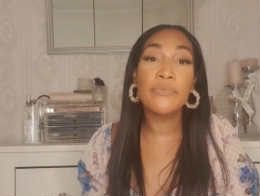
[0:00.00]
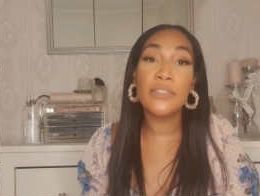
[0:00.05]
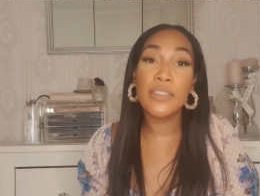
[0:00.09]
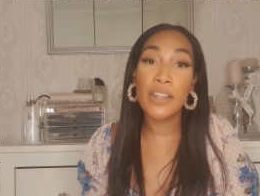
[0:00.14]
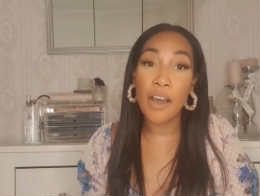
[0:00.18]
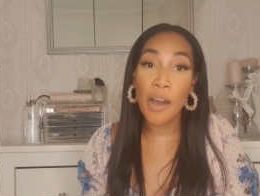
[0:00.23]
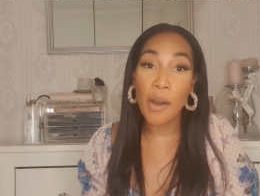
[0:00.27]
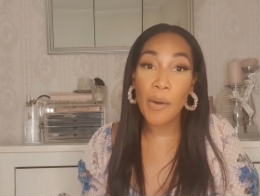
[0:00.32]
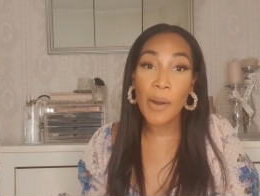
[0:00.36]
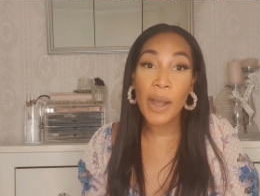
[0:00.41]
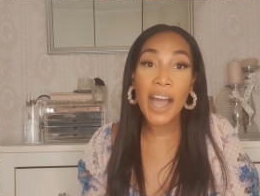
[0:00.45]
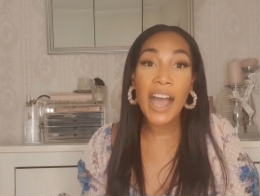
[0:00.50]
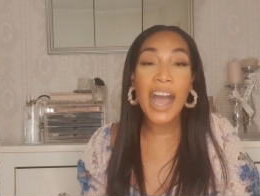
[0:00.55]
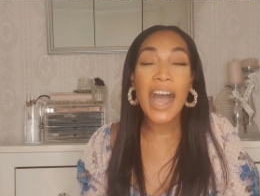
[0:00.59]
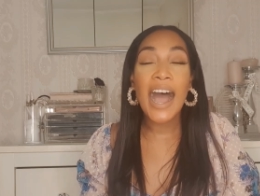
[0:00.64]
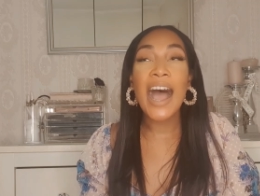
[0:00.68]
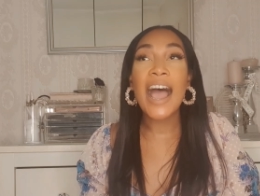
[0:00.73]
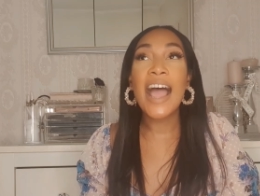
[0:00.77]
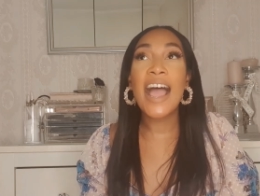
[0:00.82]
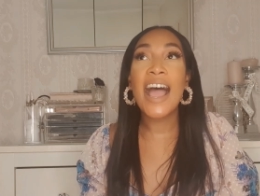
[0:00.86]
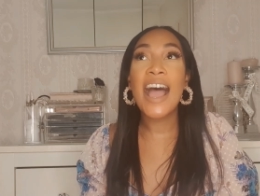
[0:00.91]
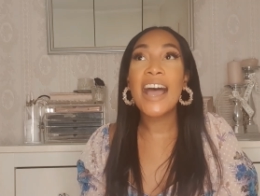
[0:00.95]
No,
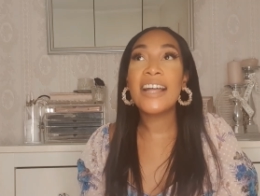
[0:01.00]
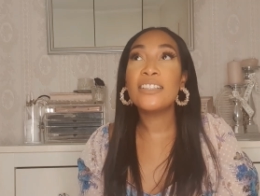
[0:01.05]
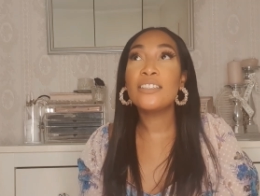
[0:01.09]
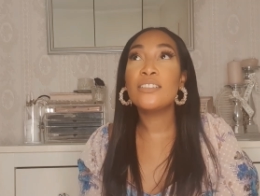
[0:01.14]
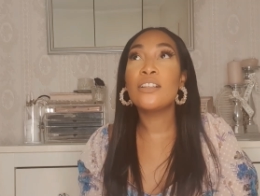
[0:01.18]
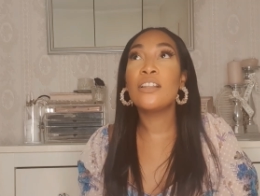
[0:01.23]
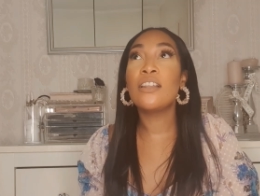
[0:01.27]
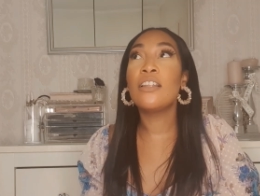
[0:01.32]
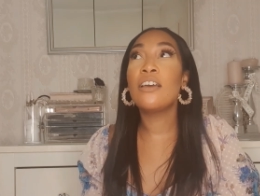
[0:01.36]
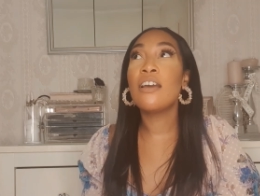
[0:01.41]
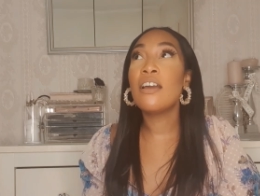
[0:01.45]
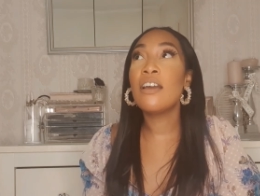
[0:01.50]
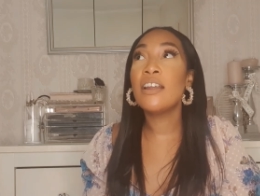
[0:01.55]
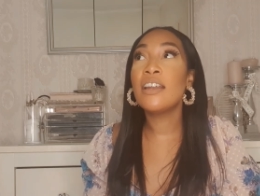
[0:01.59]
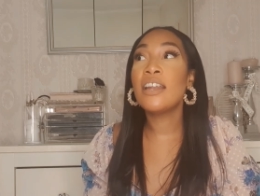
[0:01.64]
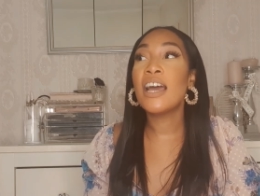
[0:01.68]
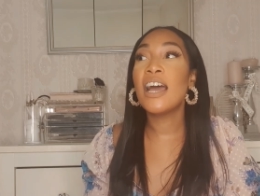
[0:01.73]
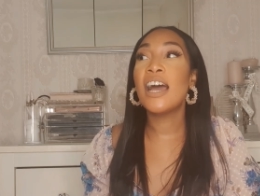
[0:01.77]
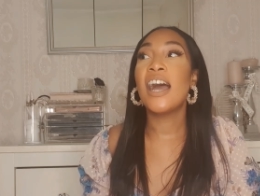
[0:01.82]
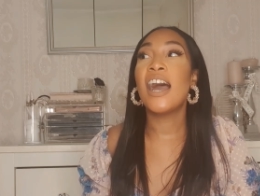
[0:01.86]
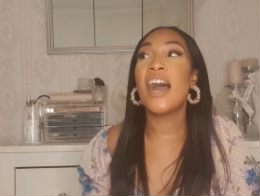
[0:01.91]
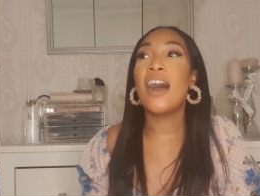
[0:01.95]
I had to
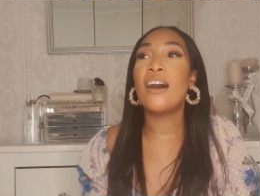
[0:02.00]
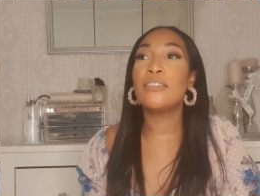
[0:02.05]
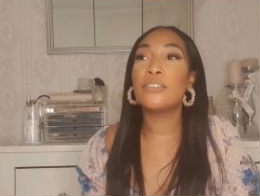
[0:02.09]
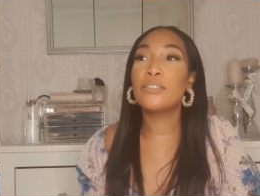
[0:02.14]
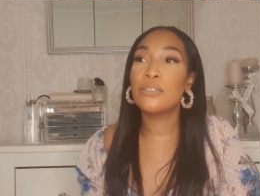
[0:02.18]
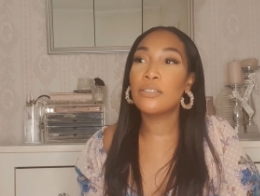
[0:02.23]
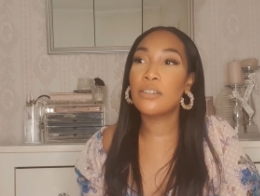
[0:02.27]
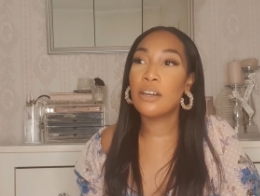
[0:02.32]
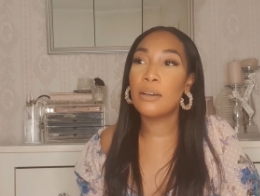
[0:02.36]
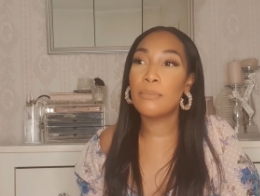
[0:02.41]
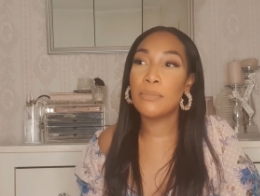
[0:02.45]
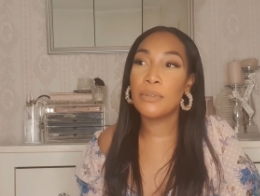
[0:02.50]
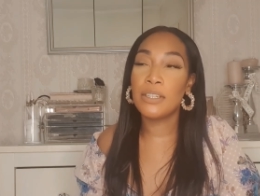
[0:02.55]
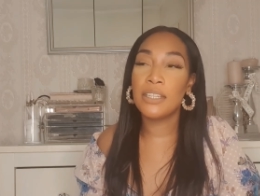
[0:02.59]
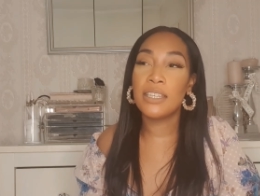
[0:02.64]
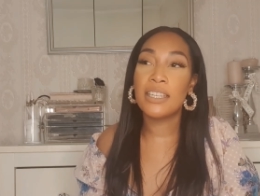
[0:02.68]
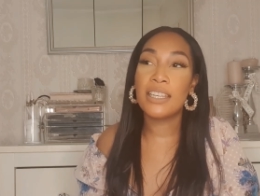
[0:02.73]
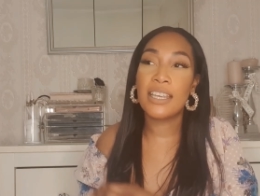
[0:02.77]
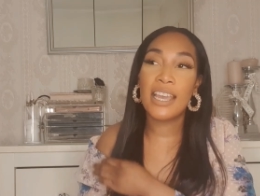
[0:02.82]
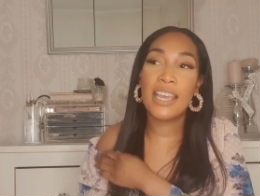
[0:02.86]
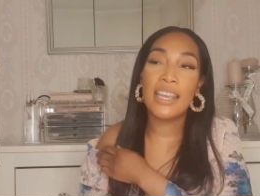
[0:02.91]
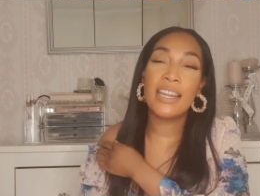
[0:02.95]
learn how to
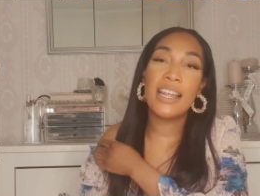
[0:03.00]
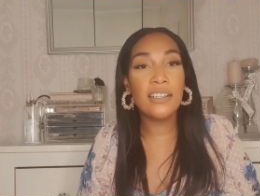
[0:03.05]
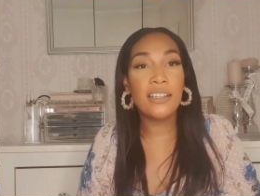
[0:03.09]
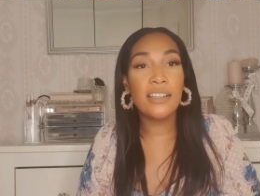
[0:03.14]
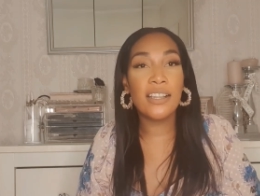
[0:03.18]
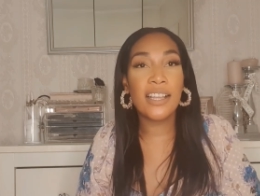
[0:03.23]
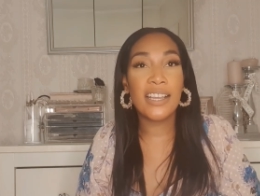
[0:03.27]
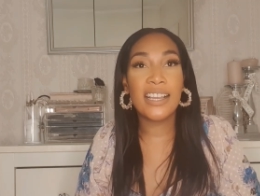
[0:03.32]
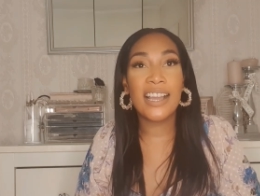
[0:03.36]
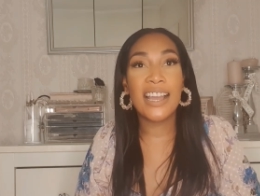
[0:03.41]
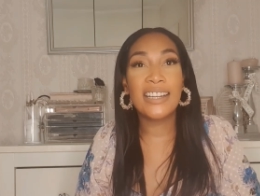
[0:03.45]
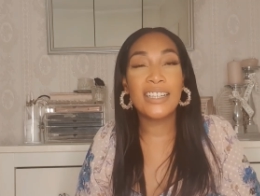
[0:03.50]
communicate. Like,